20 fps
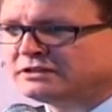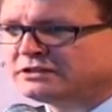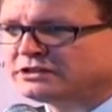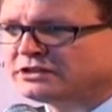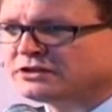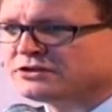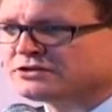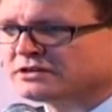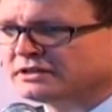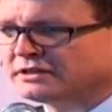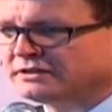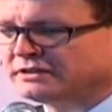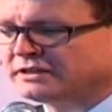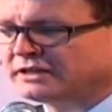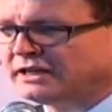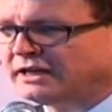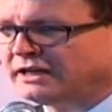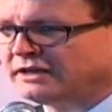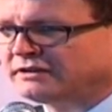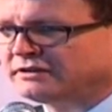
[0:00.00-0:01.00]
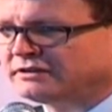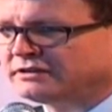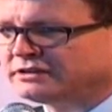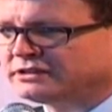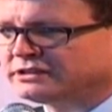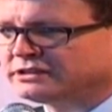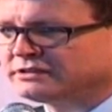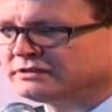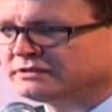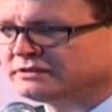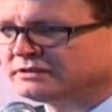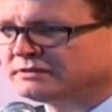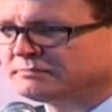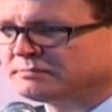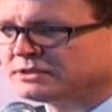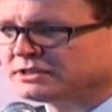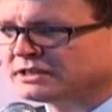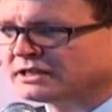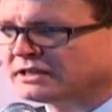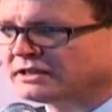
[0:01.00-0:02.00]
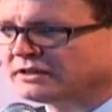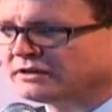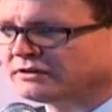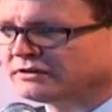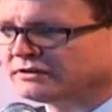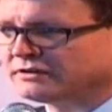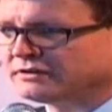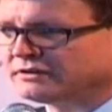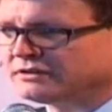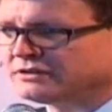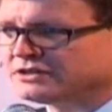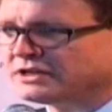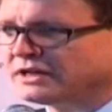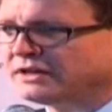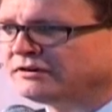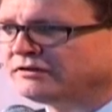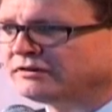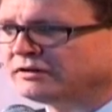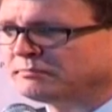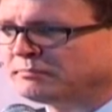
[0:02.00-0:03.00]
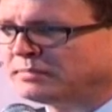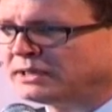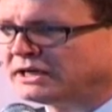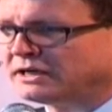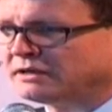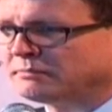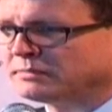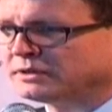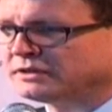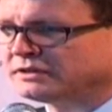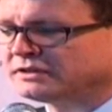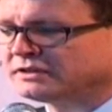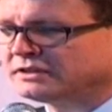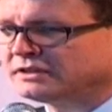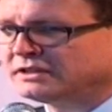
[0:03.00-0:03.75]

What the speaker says: social indicators, particularly on gender empowerment,